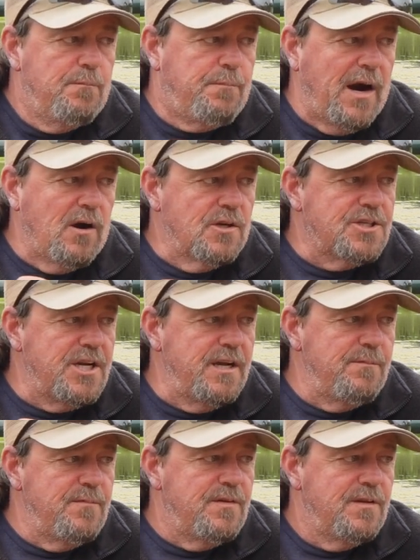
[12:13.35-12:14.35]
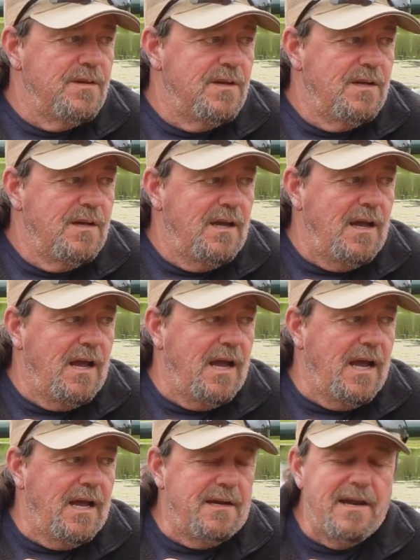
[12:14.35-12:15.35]
barrel shims,
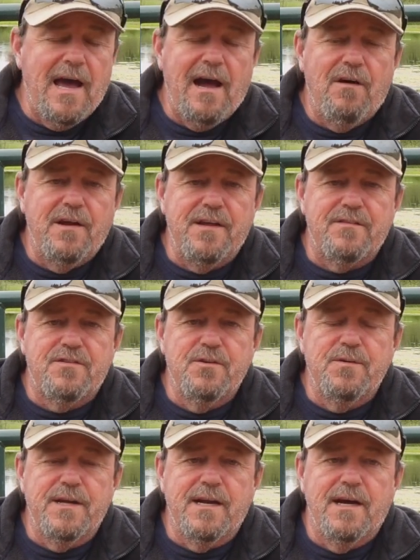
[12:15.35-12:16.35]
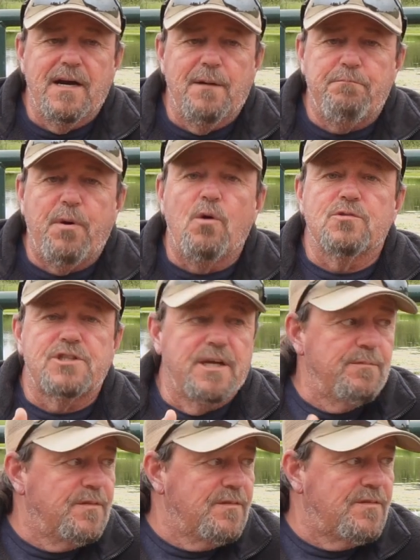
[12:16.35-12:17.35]
and now he's doing bolt
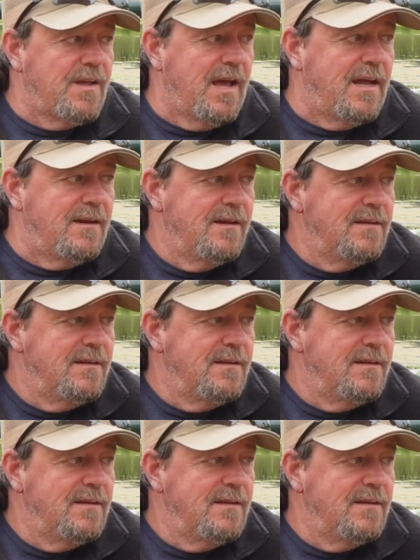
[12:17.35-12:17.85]
shims instead.